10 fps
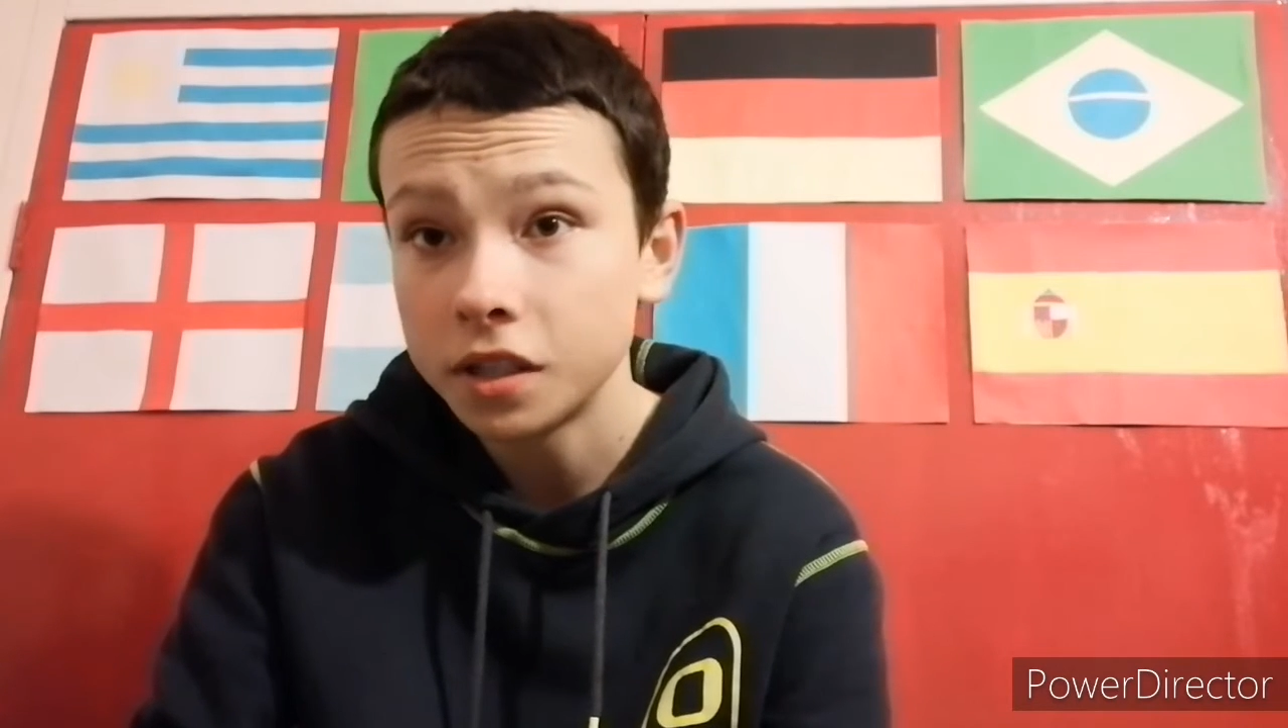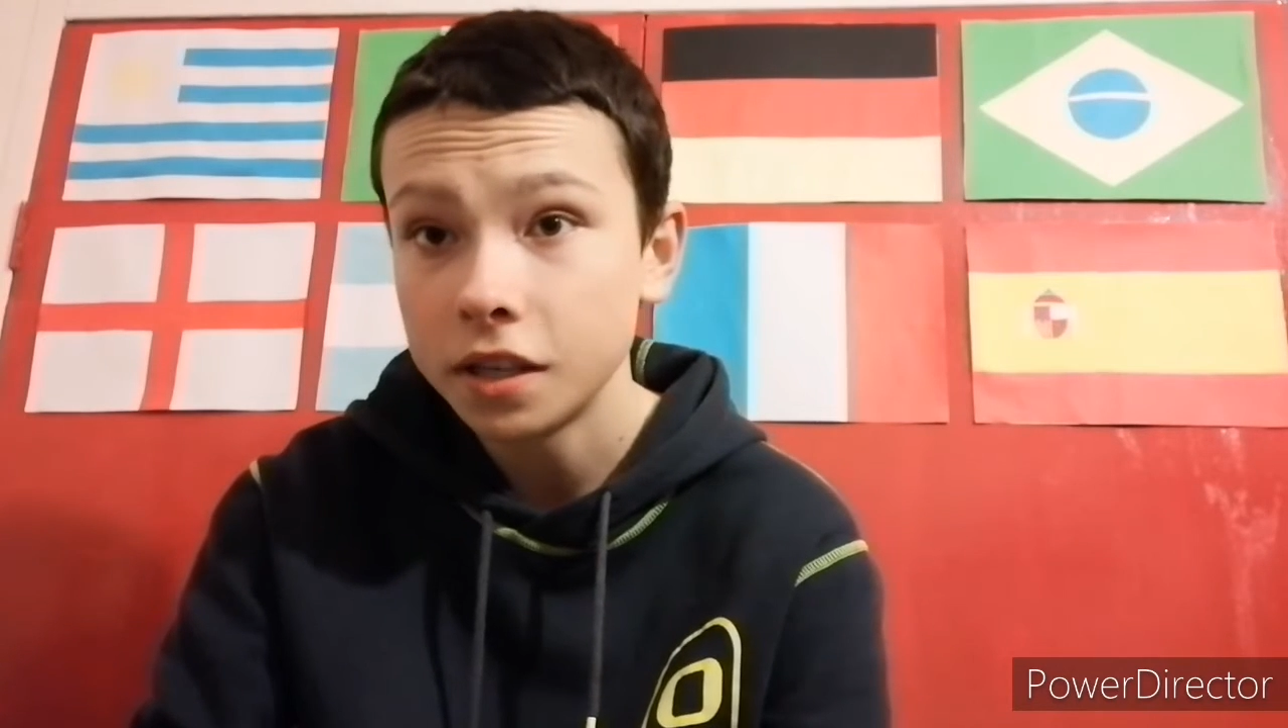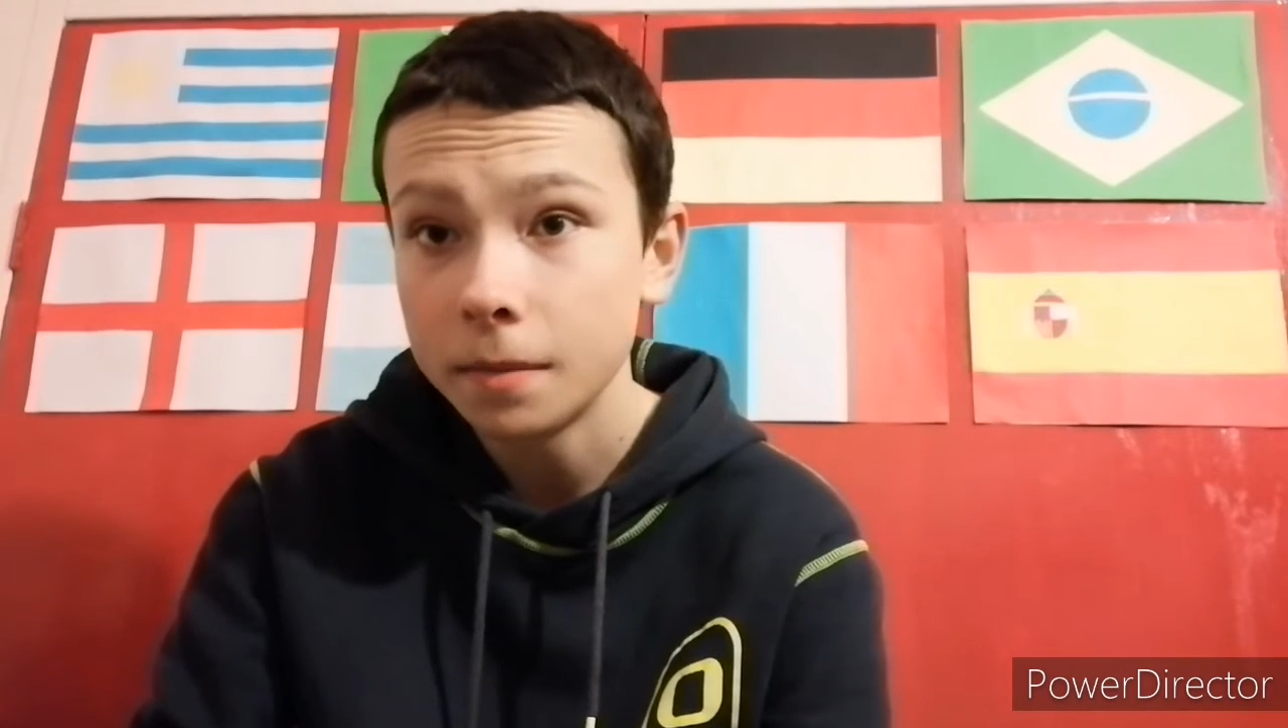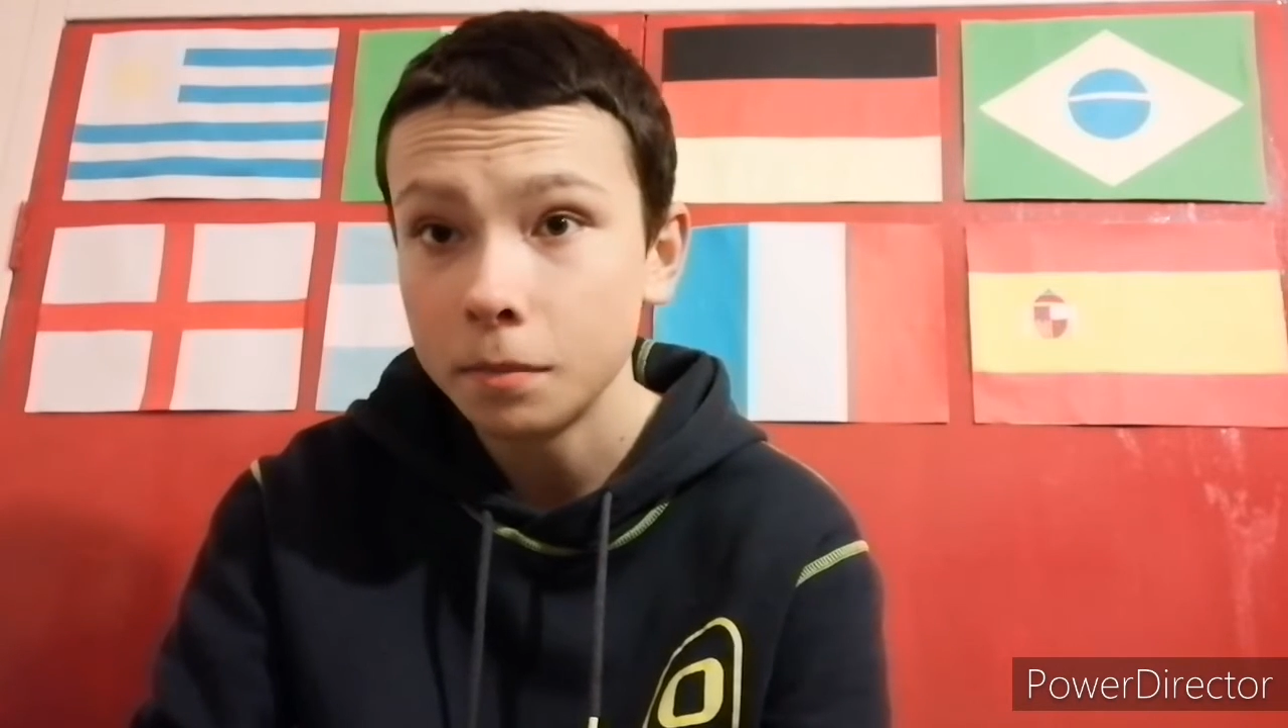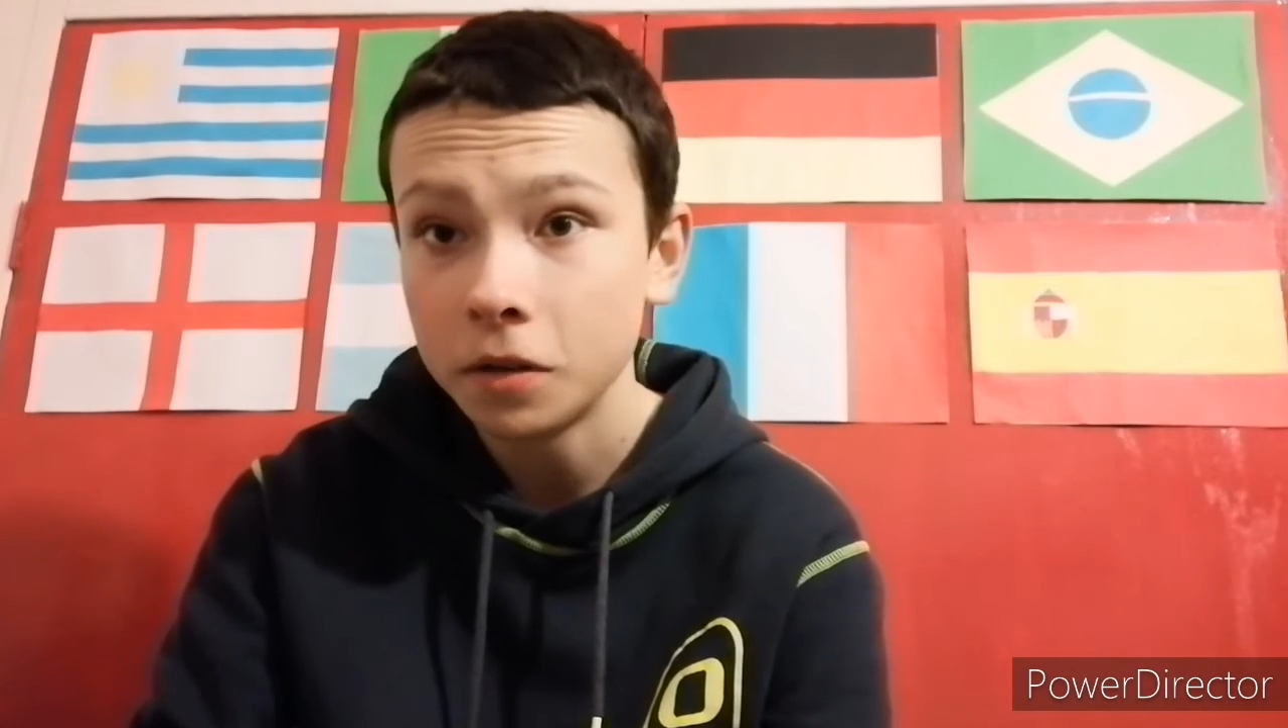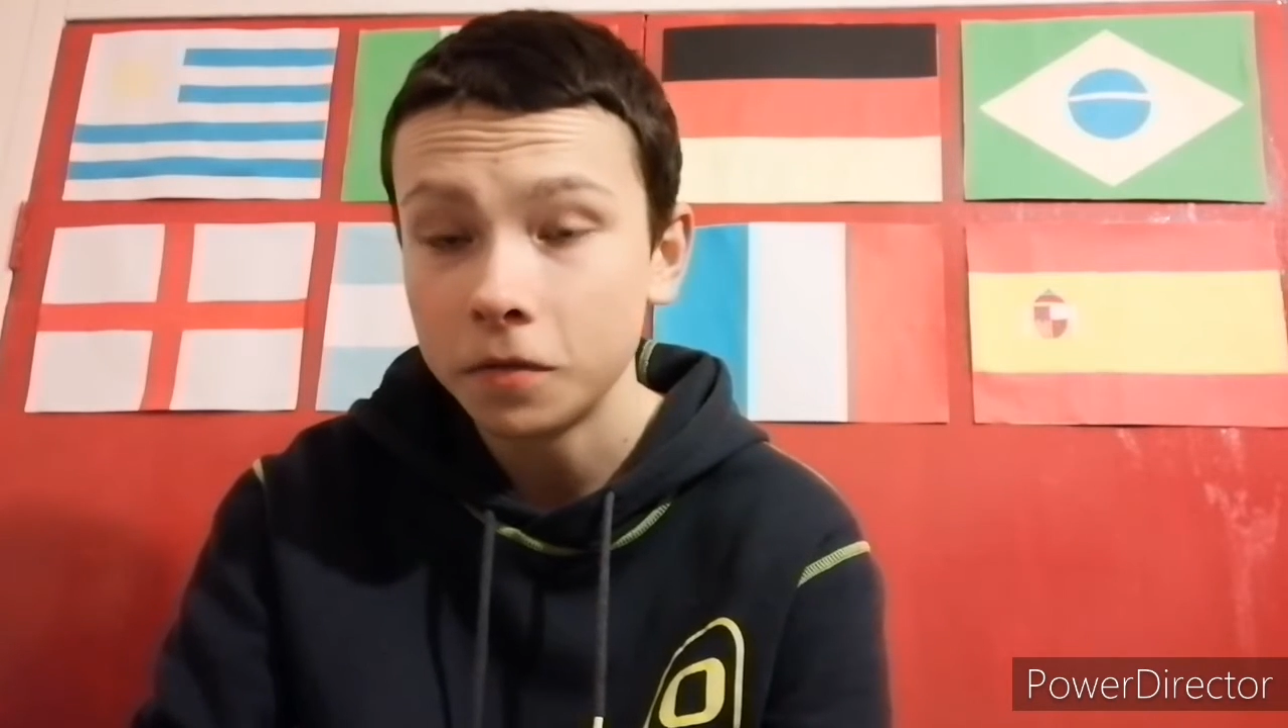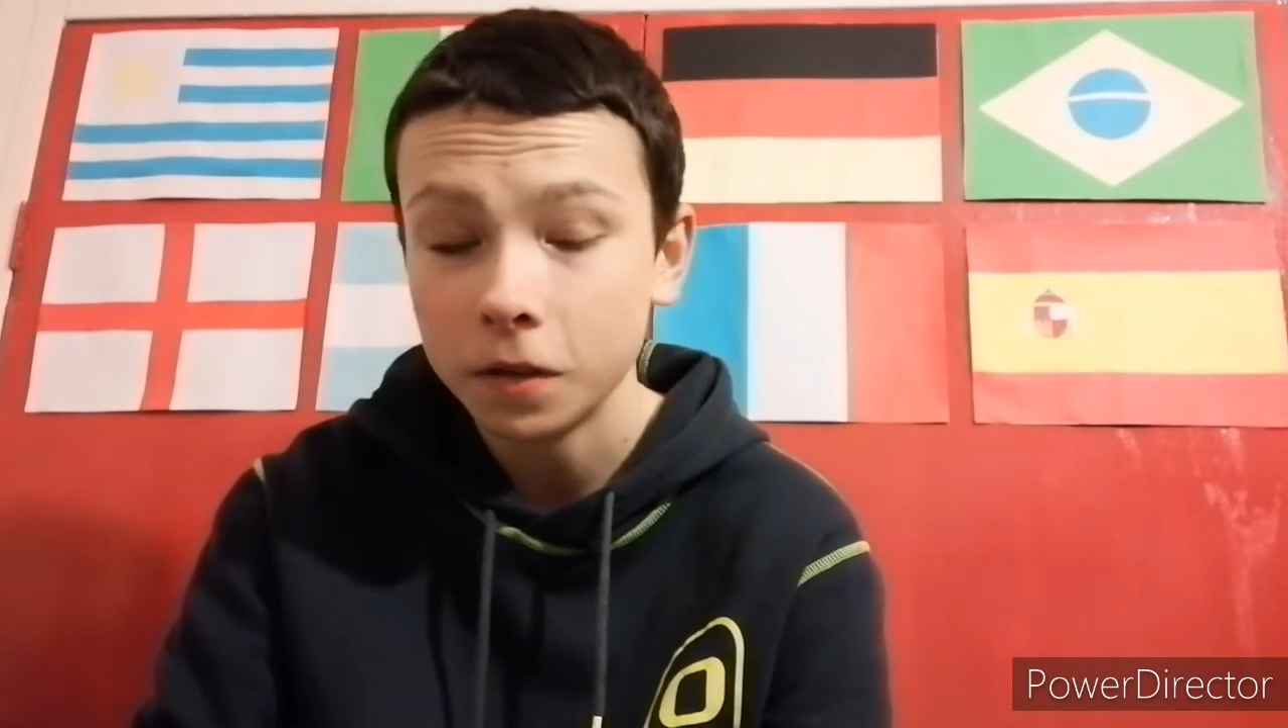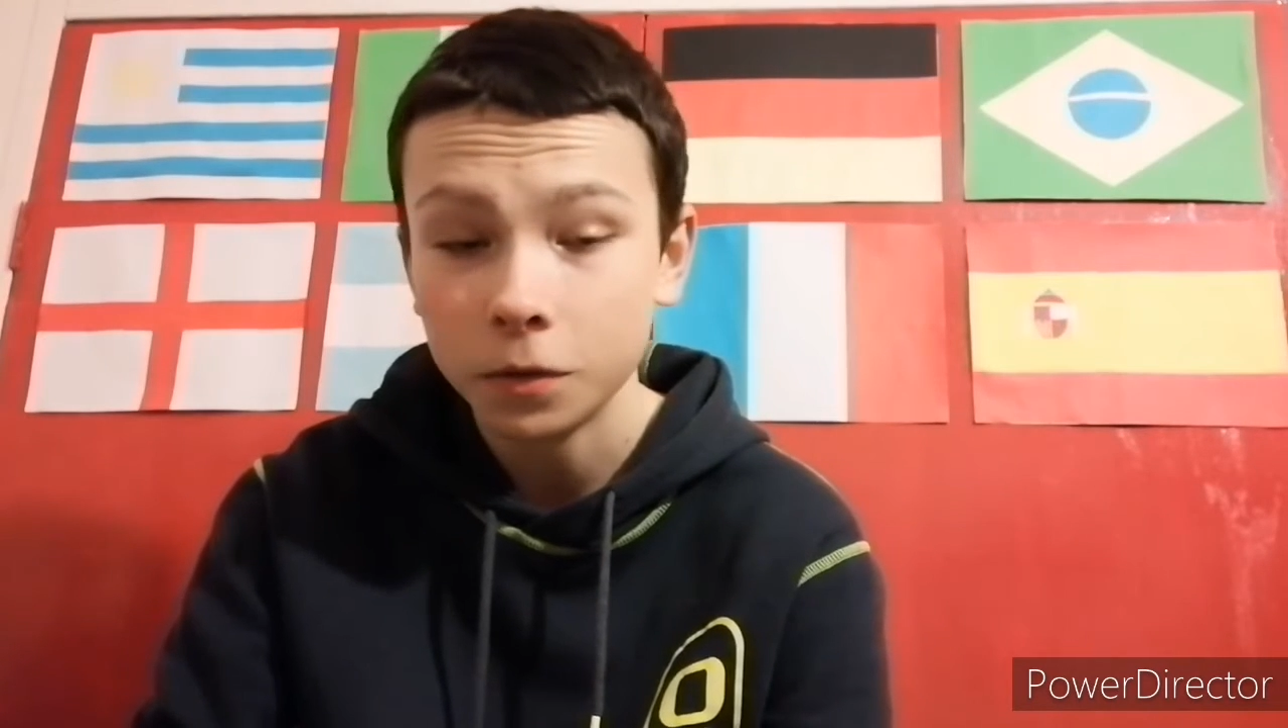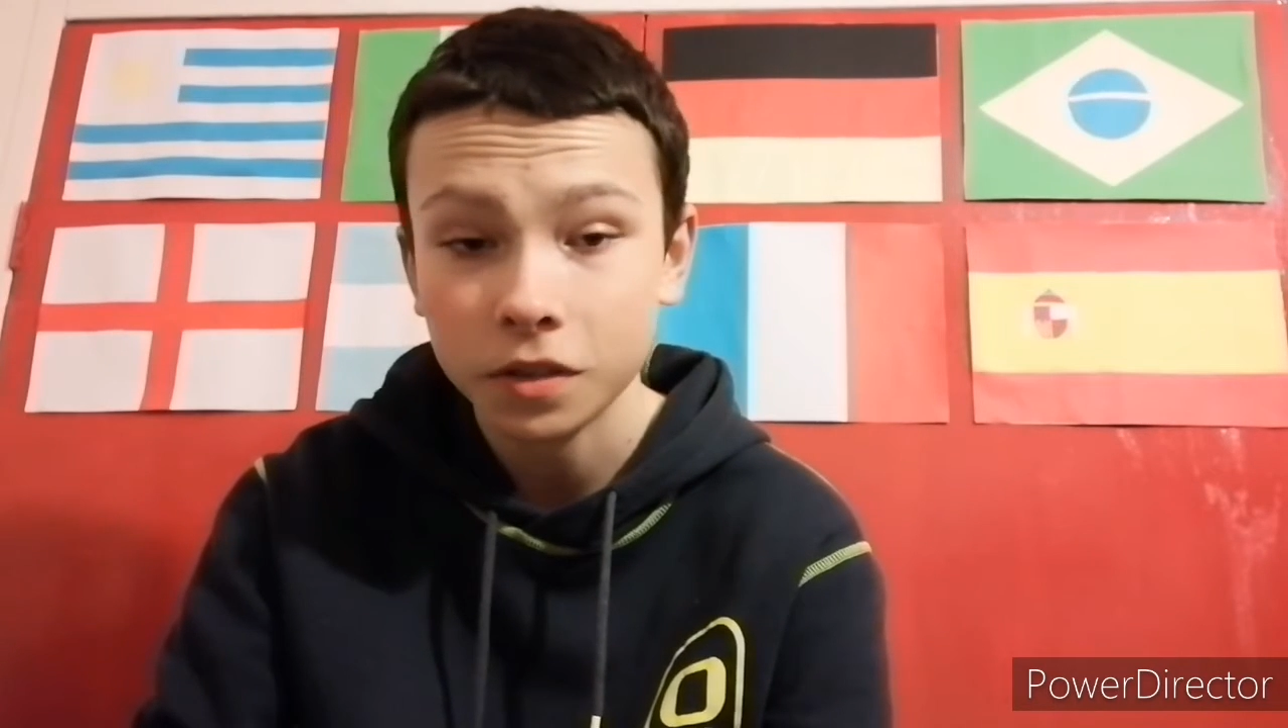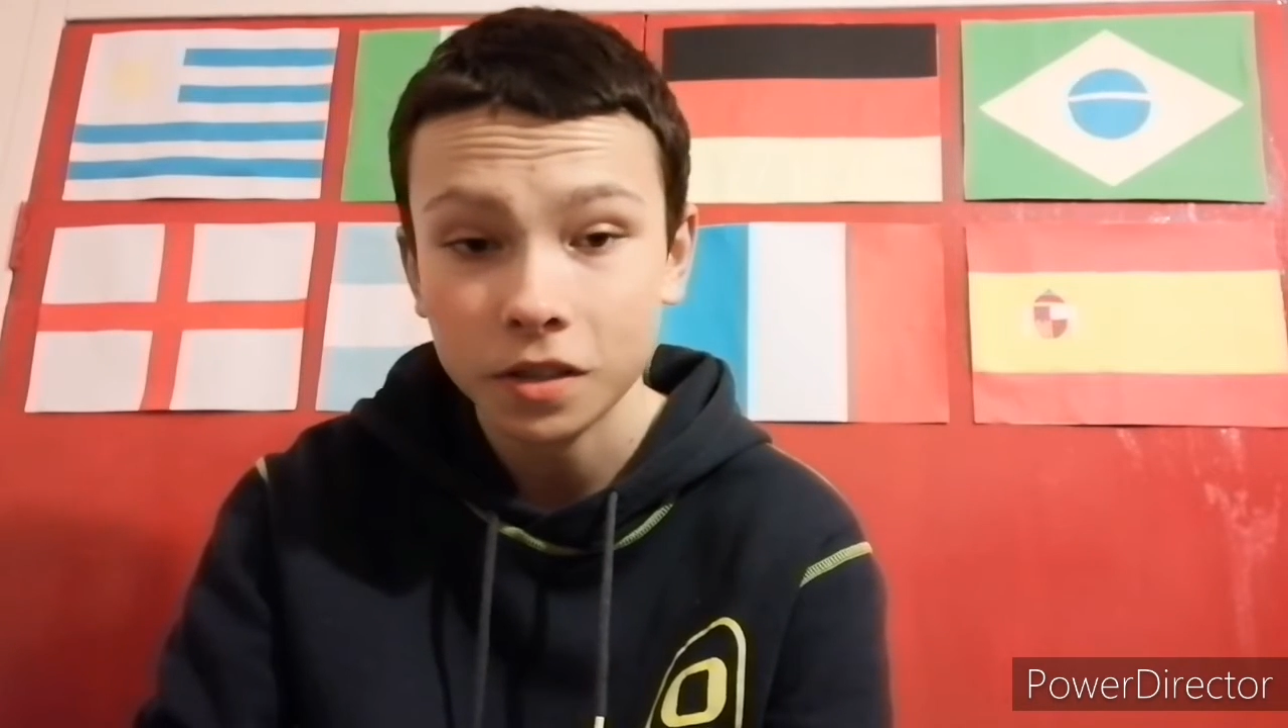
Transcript: same midfielder,